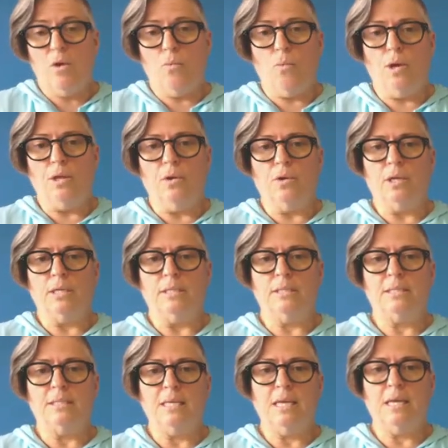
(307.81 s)
what you're going to
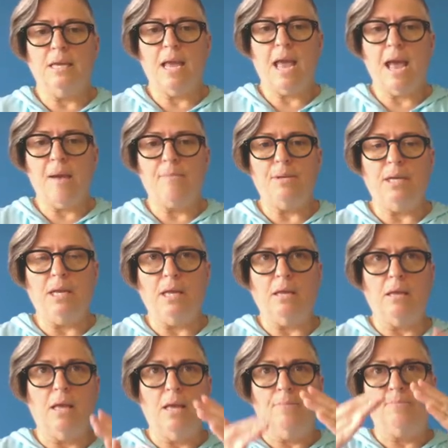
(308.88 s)
see
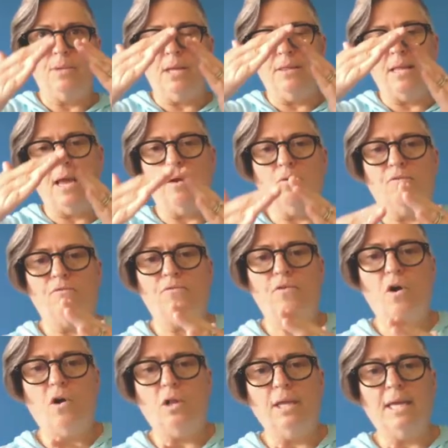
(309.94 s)
happening in that
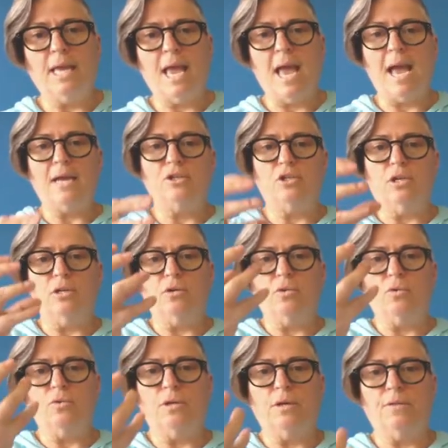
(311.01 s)
falling action,
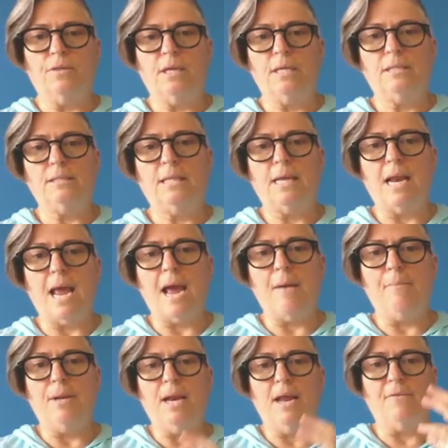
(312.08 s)
or the things that
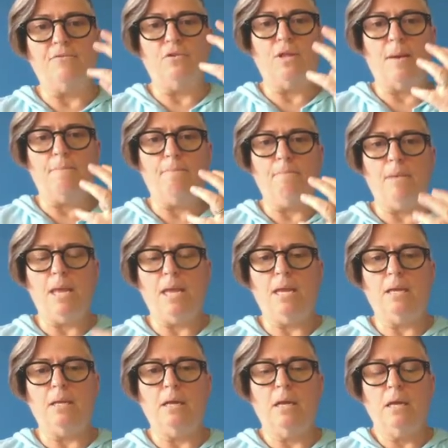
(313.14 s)
happen after that main